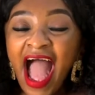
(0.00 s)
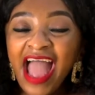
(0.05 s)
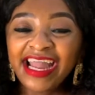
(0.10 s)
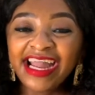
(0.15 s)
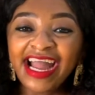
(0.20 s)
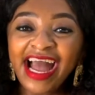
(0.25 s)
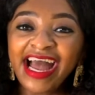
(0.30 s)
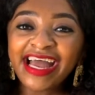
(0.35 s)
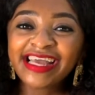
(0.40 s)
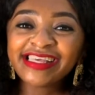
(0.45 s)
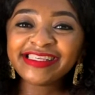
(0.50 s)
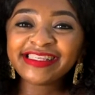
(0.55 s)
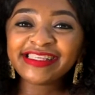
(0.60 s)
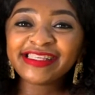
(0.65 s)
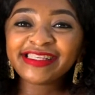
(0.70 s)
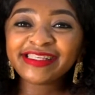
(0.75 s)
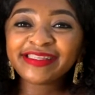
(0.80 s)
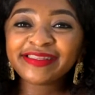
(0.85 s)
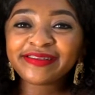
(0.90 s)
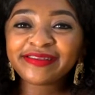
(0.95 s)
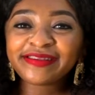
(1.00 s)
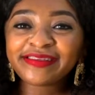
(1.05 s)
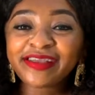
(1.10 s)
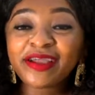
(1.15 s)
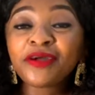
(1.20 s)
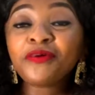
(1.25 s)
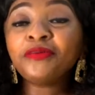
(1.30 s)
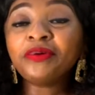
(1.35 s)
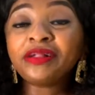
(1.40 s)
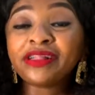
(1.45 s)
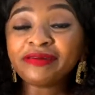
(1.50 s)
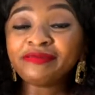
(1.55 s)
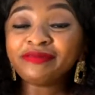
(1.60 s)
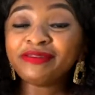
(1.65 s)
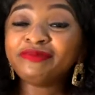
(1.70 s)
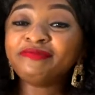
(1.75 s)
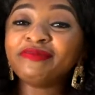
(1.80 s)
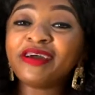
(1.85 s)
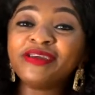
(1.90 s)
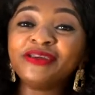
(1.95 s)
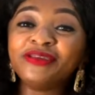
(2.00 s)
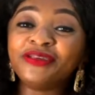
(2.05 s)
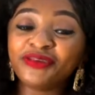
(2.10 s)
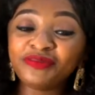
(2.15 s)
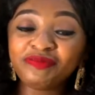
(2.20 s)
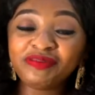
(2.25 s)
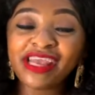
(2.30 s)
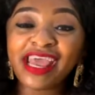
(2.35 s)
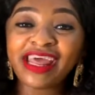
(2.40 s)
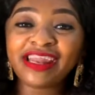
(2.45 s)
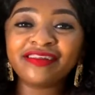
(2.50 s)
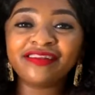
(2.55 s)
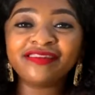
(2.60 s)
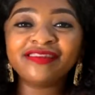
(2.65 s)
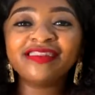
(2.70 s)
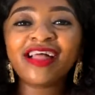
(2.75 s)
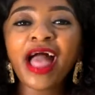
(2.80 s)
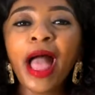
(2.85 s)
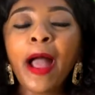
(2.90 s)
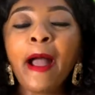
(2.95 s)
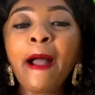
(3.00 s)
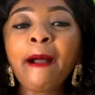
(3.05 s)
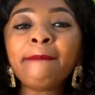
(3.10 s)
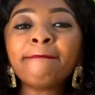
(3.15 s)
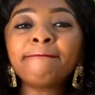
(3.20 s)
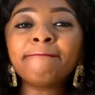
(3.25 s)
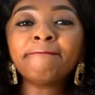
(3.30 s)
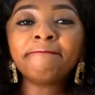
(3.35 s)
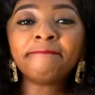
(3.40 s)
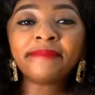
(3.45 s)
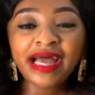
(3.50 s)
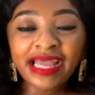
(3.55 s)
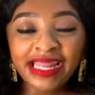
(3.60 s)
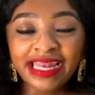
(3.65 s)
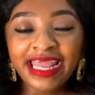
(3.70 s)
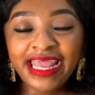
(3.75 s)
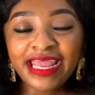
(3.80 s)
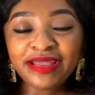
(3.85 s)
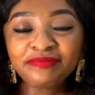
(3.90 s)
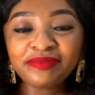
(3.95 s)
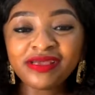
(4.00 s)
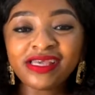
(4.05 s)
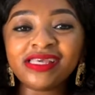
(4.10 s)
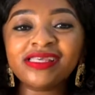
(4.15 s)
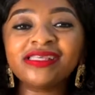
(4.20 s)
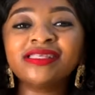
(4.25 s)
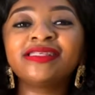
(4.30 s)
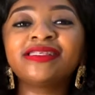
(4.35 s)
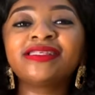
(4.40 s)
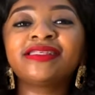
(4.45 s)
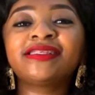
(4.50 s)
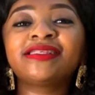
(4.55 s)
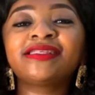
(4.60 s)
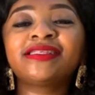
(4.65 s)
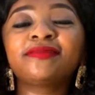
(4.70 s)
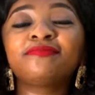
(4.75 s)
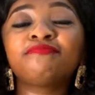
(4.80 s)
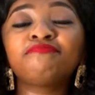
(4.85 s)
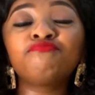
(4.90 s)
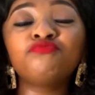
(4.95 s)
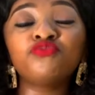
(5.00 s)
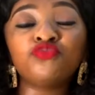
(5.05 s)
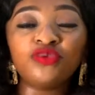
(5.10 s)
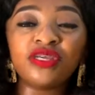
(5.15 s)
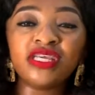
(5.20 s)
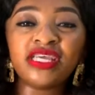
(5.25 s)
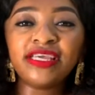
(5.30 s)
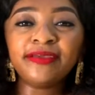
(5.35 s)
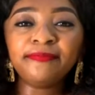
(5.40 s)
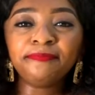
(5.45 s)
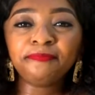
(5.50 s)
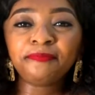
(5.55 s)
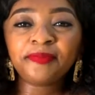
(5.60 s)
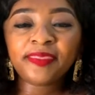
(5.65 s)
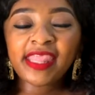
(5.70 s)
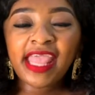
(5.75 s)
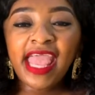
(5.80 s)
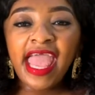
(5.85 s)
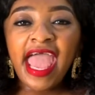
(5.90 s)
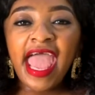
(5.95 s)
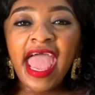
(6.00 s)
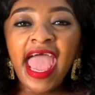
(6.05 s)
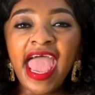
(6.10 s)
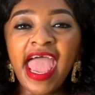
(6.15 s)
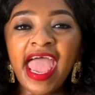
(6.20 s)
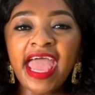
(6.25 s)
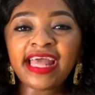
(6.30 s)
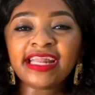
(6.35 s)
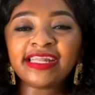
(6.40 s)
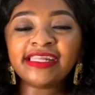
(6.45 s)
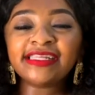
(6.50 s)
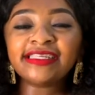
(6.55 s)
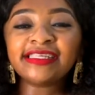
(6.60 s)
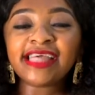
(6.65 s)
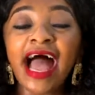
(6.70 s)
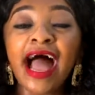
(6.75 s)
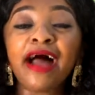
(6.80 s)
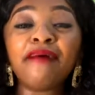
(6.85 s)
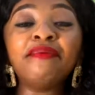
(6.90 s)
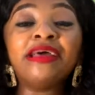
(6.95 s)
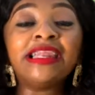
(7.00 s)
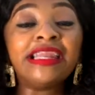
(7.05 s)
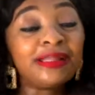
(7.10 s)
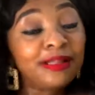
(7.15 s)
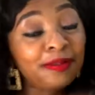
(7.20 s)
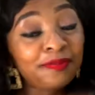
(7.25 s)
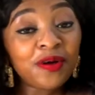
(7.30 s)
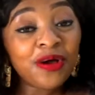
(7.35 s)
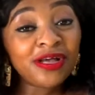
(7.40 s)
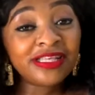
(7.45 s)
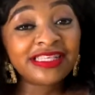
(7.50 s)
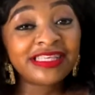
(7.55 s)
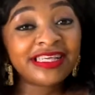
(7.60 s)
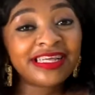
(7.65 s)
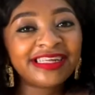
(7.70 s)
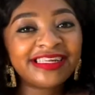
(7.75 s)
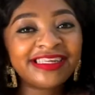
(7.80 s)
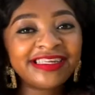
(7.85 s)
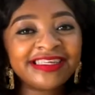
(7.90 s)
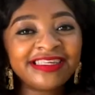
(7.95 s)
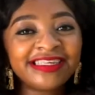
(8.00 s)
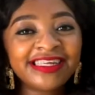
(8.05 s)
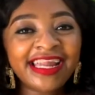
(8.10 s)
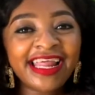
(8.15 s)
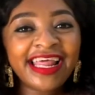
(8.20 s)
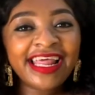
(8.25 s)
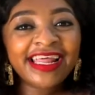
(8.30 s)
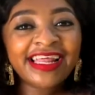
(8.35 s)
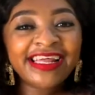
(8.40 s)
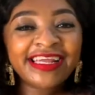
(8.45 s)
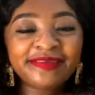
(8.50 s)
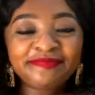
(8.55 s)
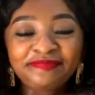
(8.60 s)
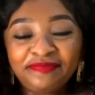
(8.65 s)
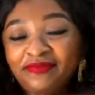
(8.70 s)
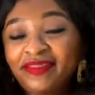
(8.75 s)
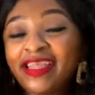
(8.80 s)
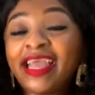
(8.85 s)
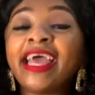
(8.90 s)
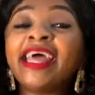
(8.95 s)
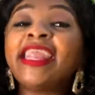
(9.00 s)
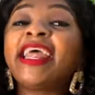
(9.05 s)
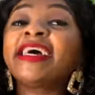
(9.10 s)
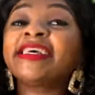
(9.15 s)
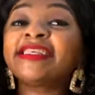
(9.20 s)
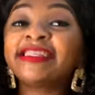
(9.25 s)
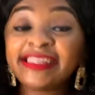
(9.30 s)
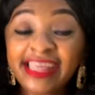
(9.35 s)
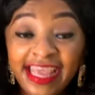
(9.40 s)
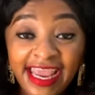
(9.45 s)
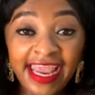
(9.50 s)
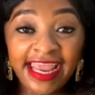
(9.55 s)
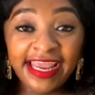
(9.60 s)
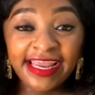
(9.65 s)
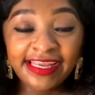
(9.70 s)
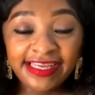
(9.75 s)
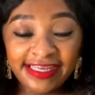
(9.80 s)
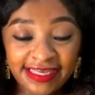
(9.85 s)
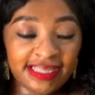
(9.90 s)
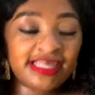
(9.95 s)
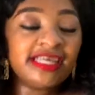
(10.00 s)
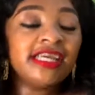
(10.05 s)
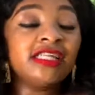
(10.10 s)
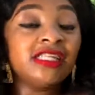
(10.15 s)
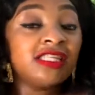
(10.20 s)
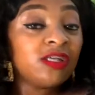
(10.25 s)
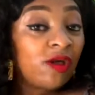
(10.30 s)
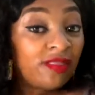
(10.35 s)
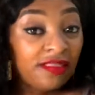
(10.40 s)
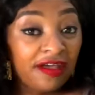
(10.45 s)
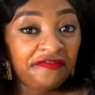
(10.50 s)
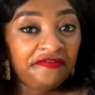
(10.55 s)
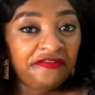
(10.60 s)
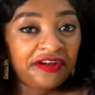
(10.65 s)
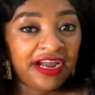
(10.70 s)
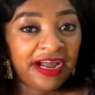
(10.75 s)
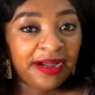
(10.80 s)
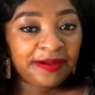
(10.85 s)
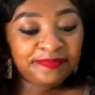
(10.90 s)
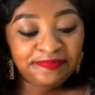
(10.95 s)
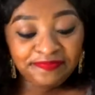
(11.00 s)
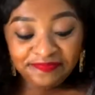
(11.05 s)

Hi guys, welcome to my YouTube channel. My name is Buyi and I'm a little person and I stay in South Africa.